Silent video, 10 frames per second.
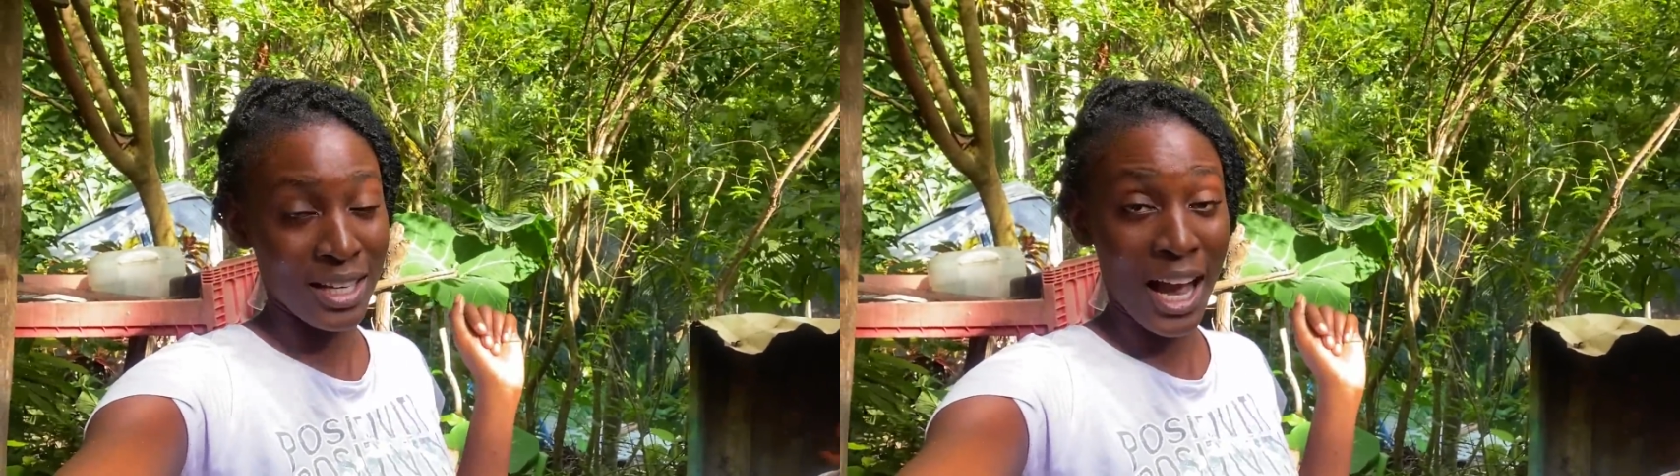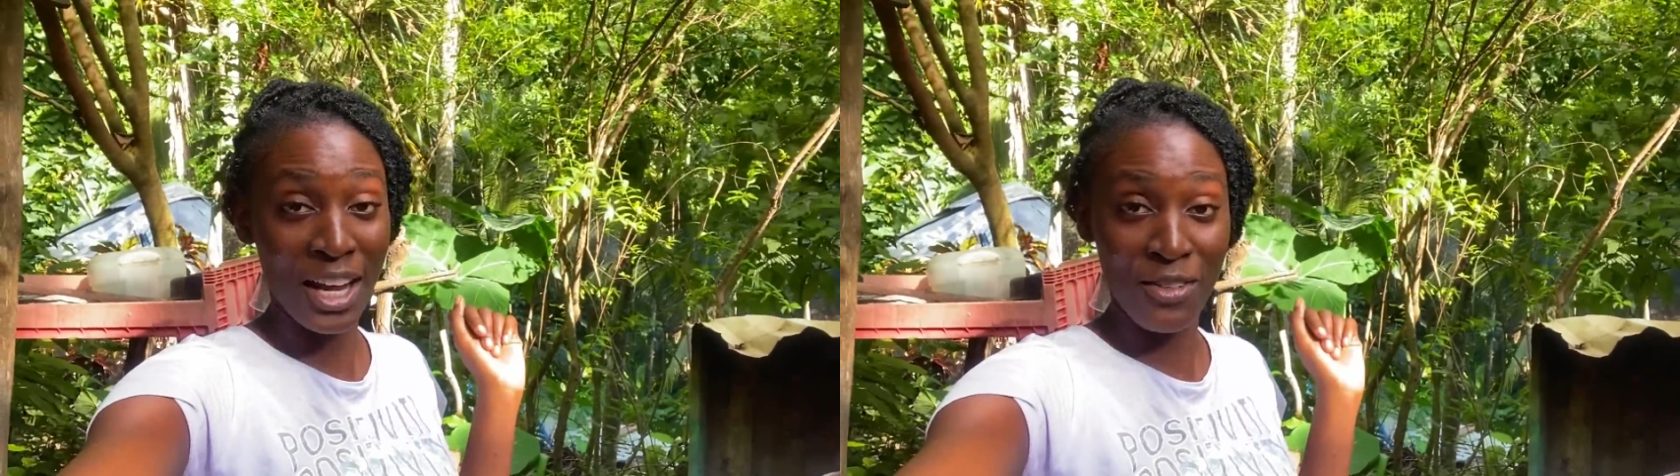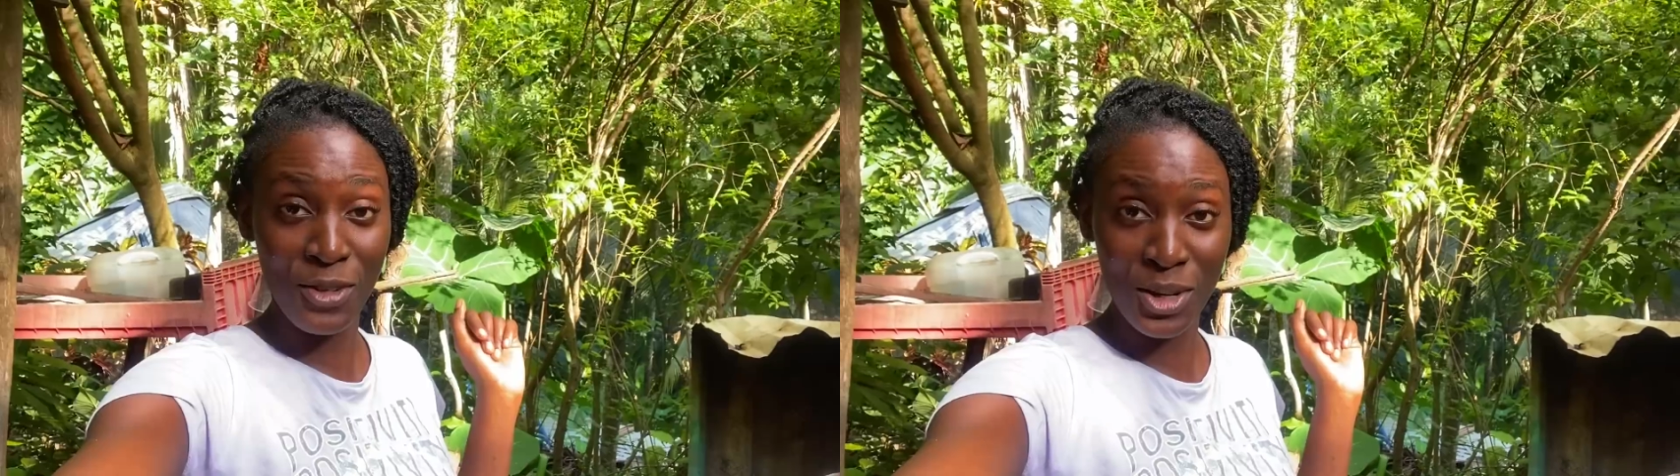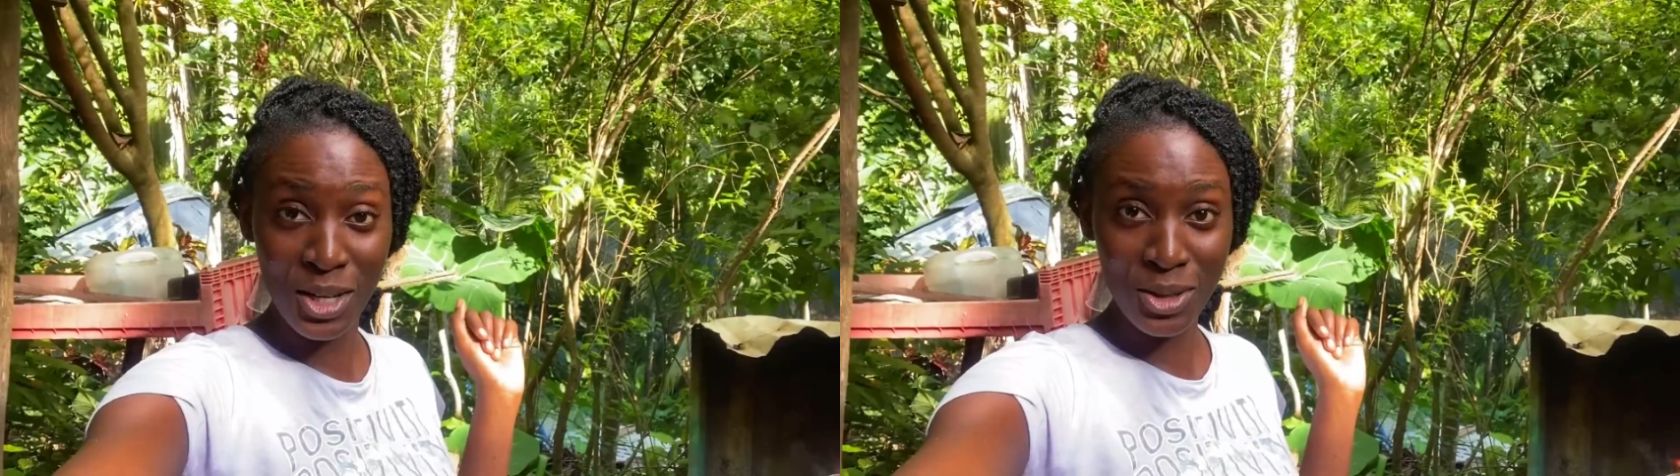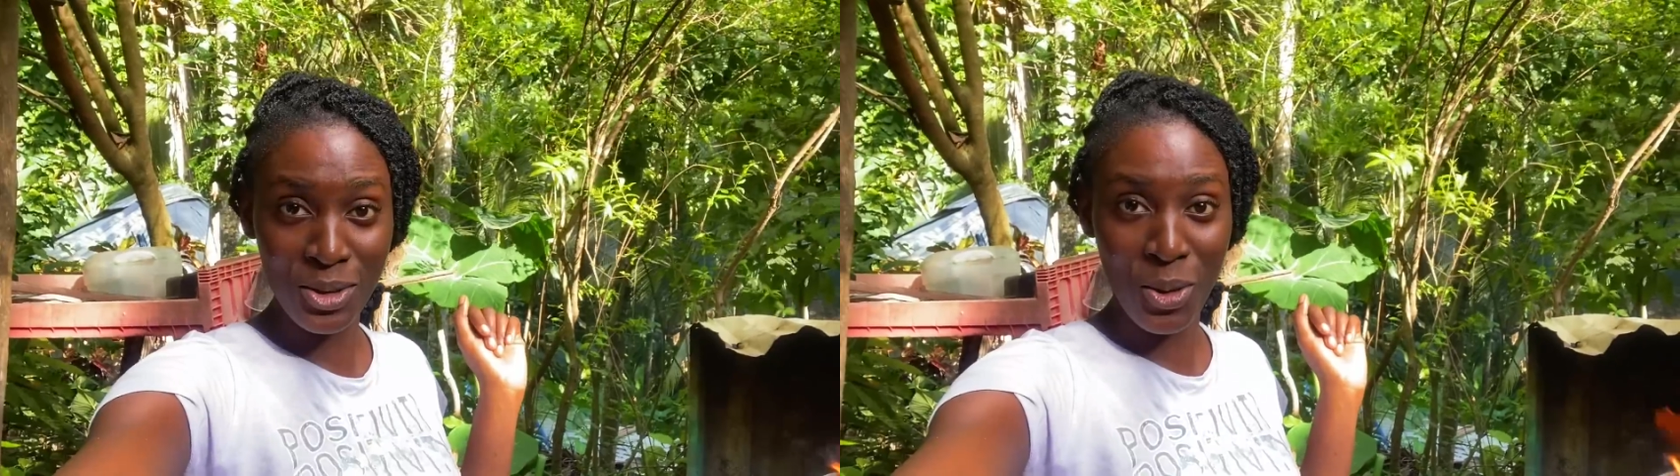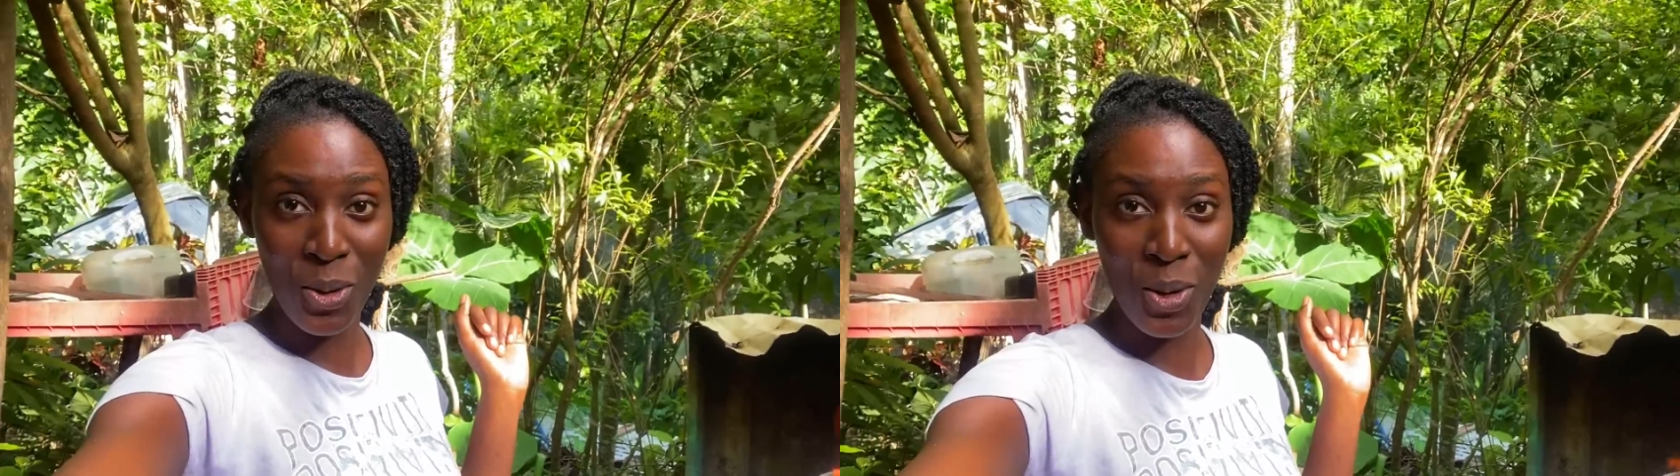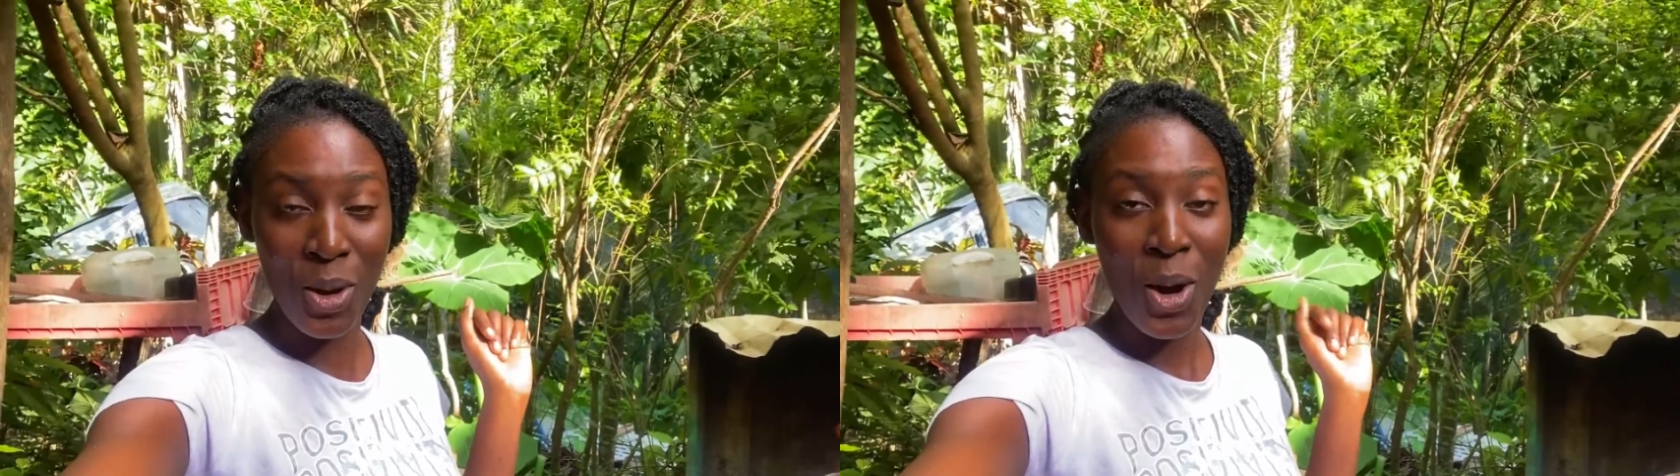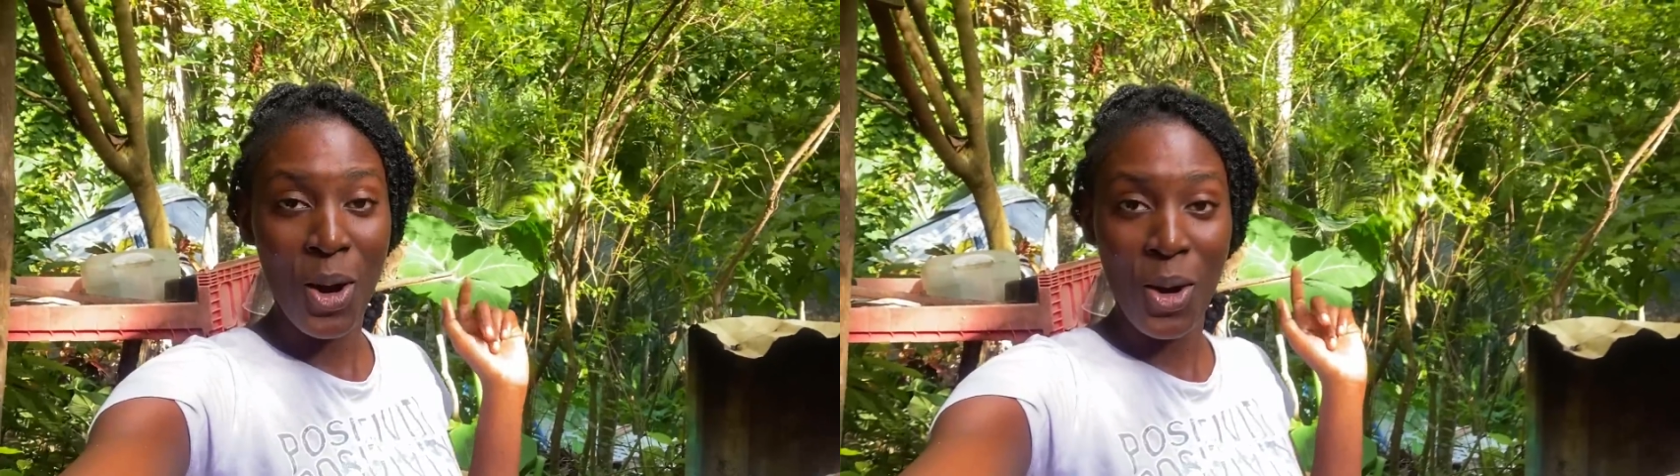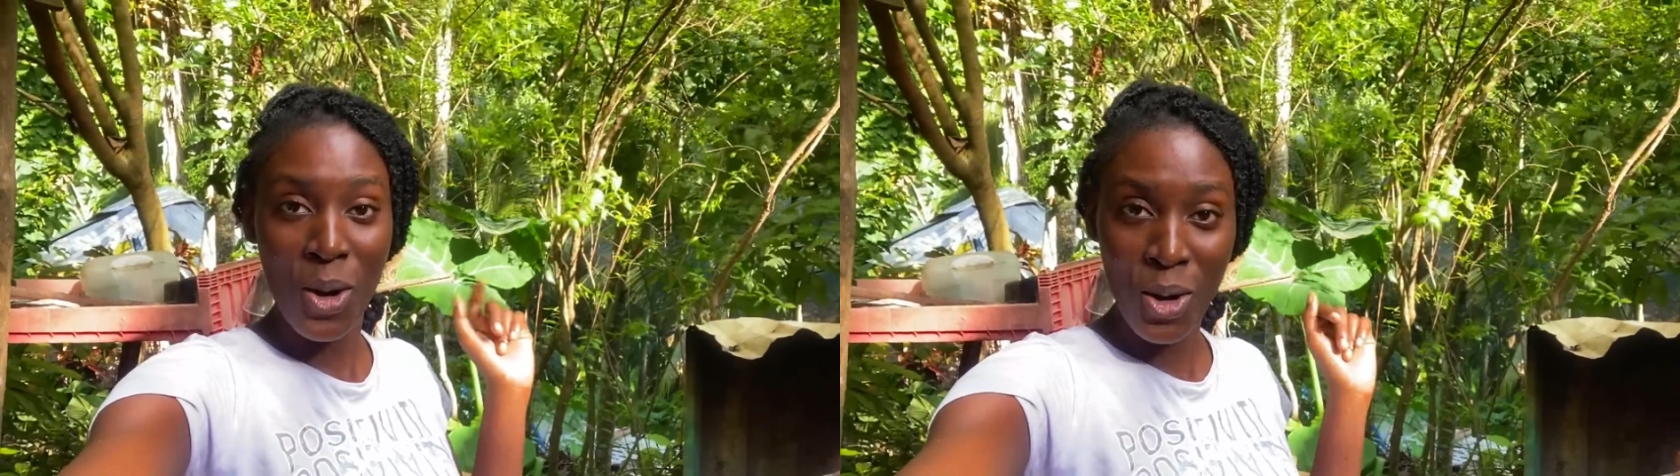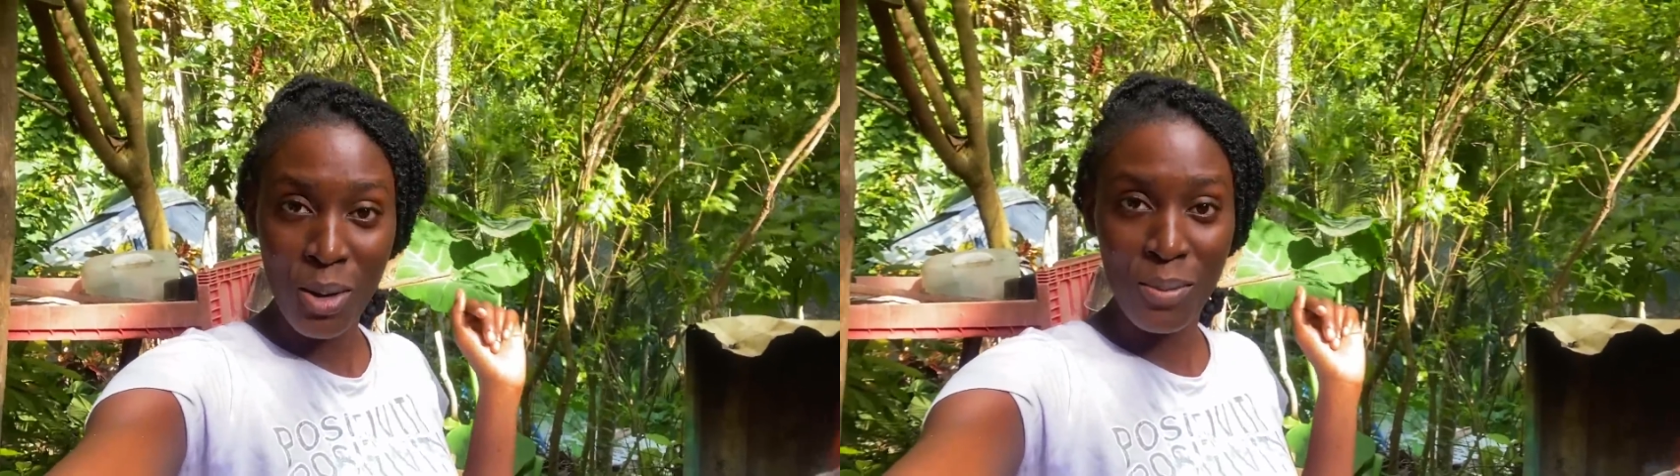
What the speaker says: And if you didn't know, cocoa